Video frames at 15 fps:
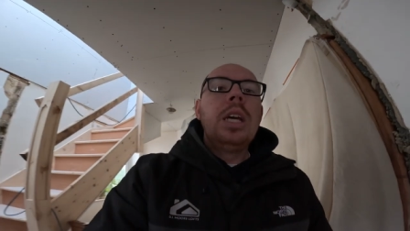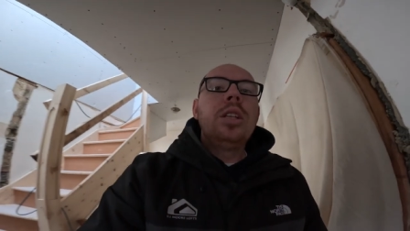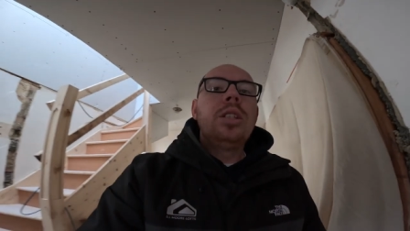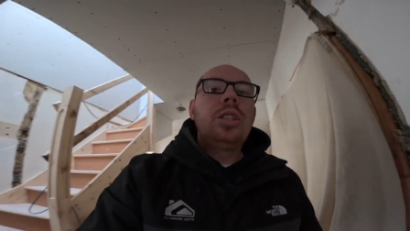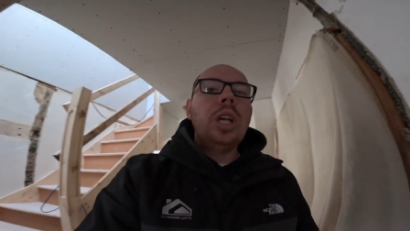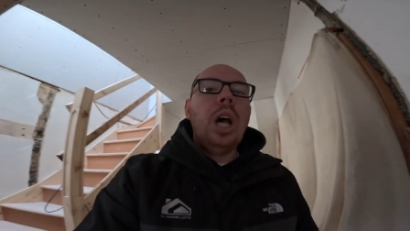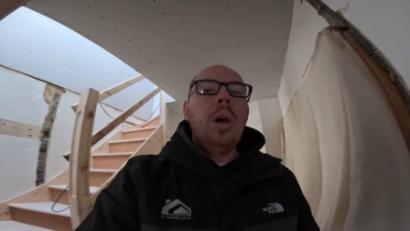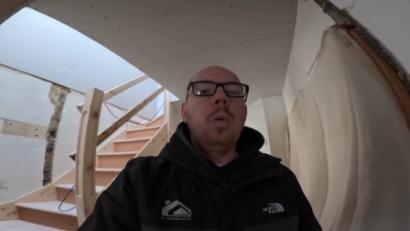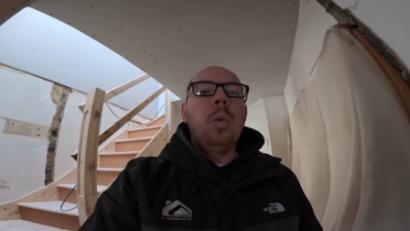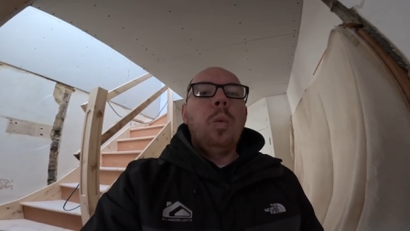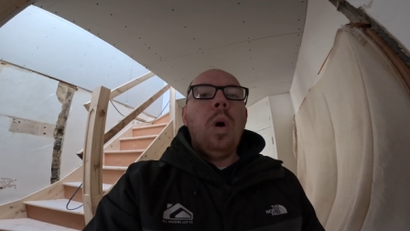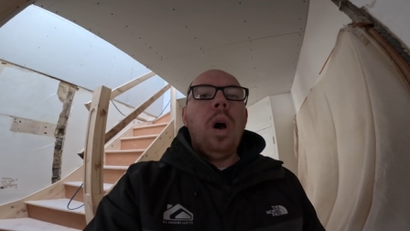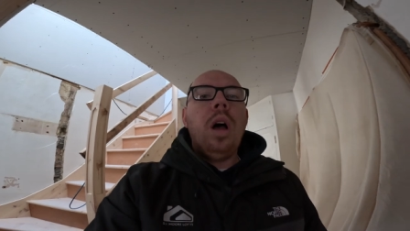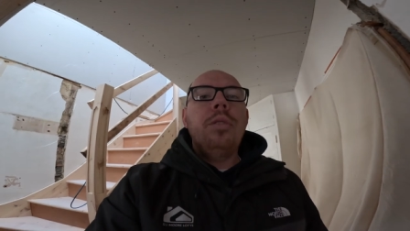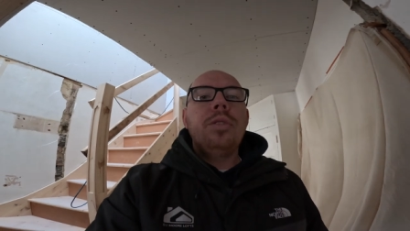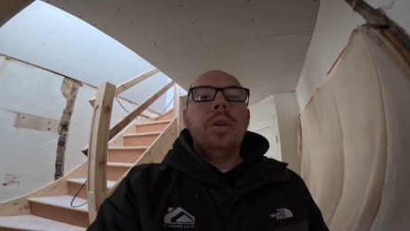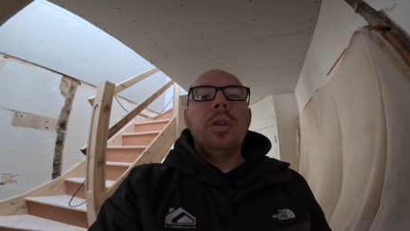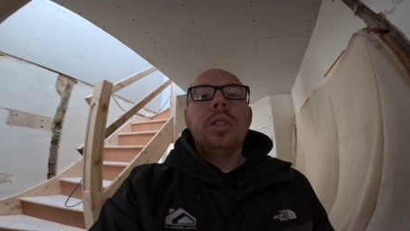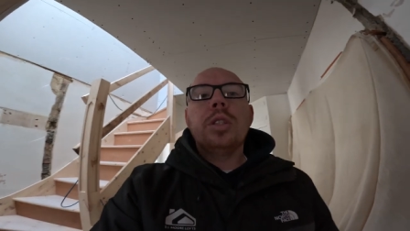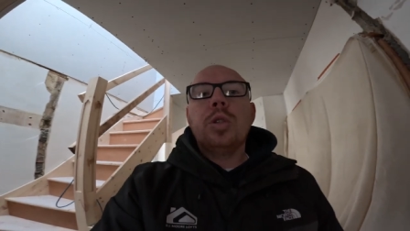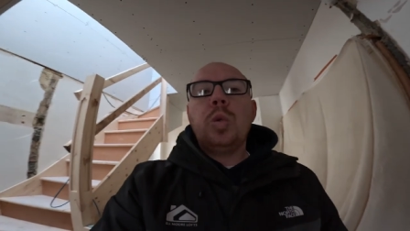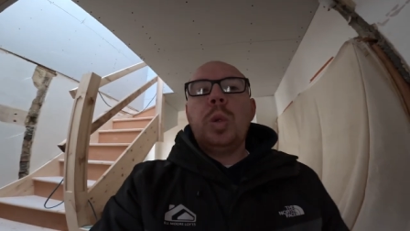So what I'll do
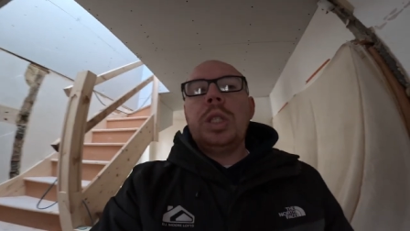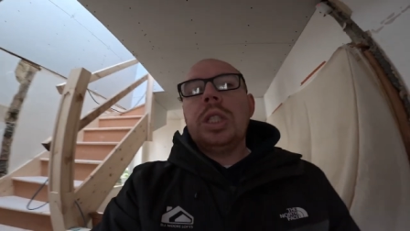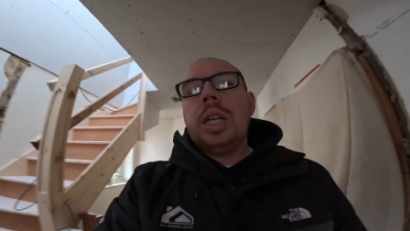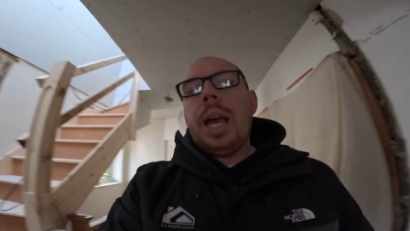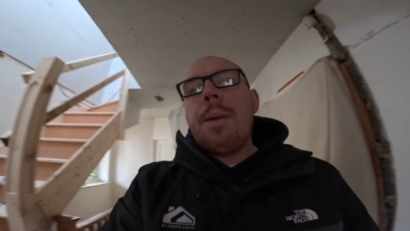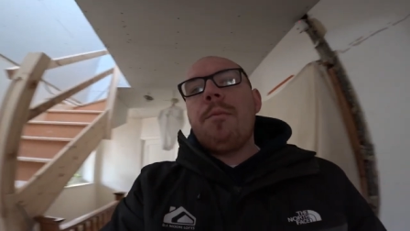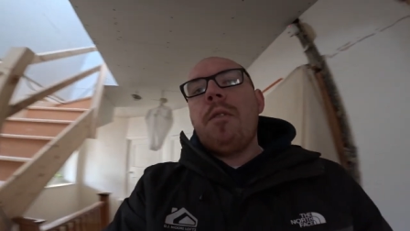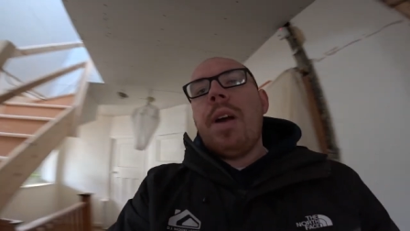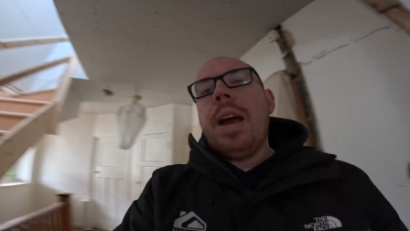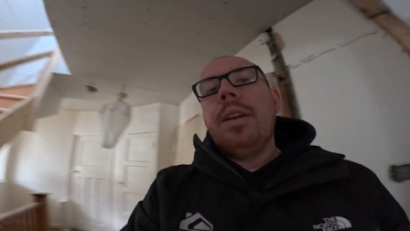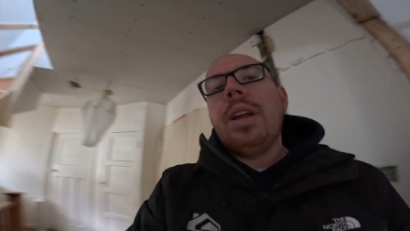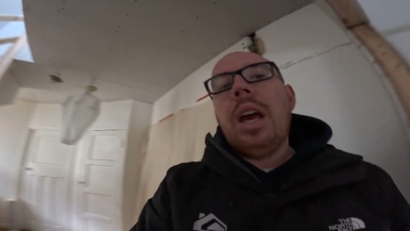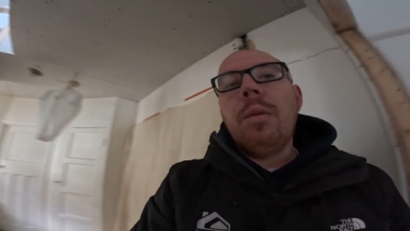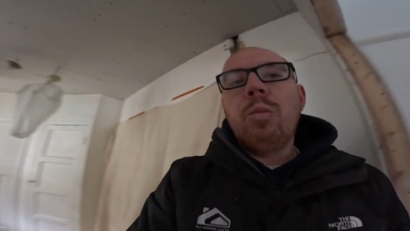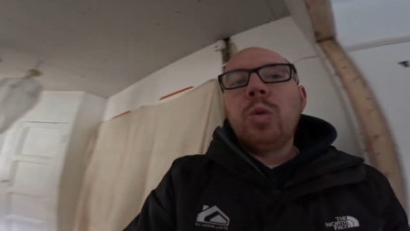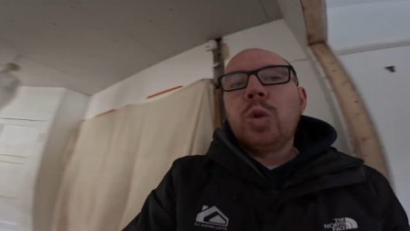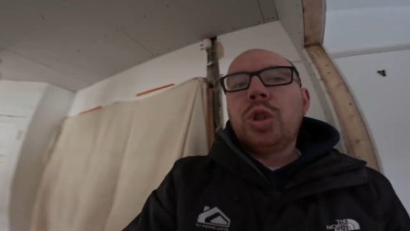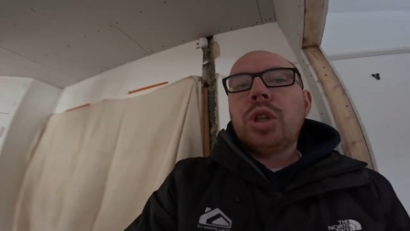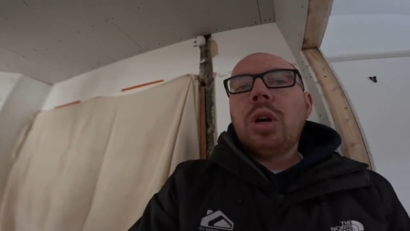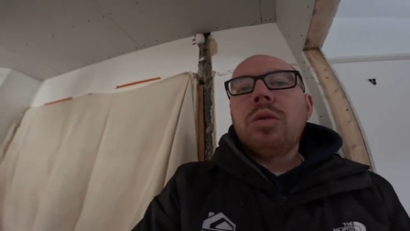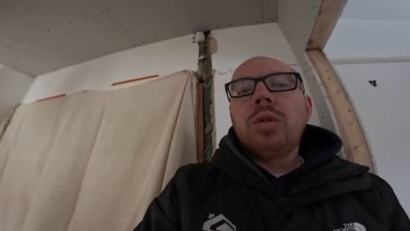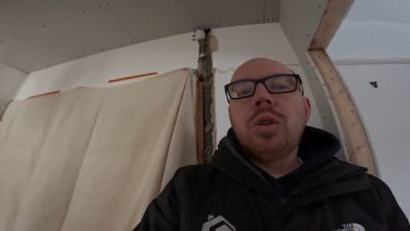is I'll switch the camera around and we'll
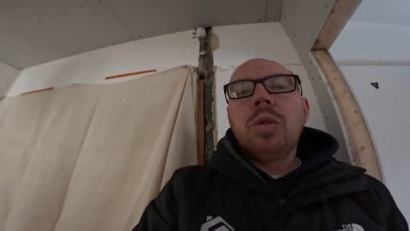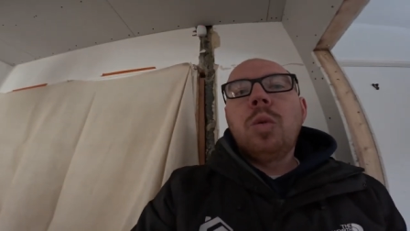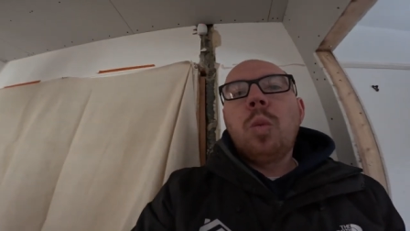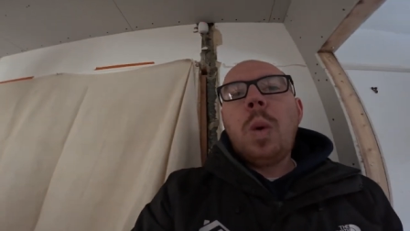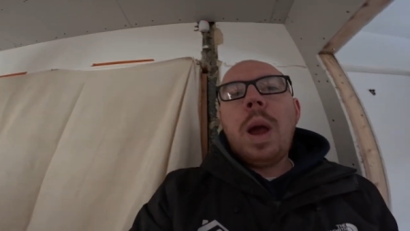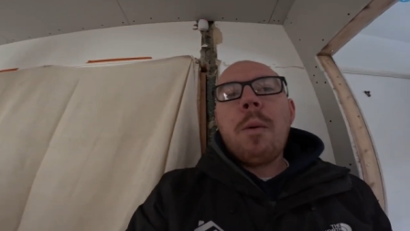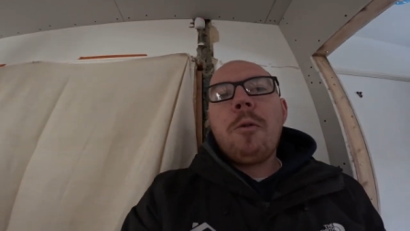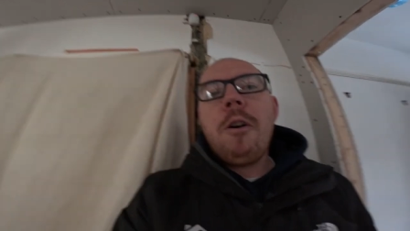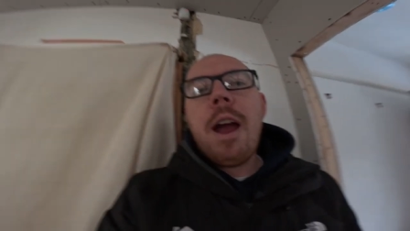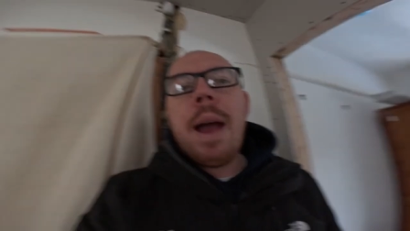show you where we're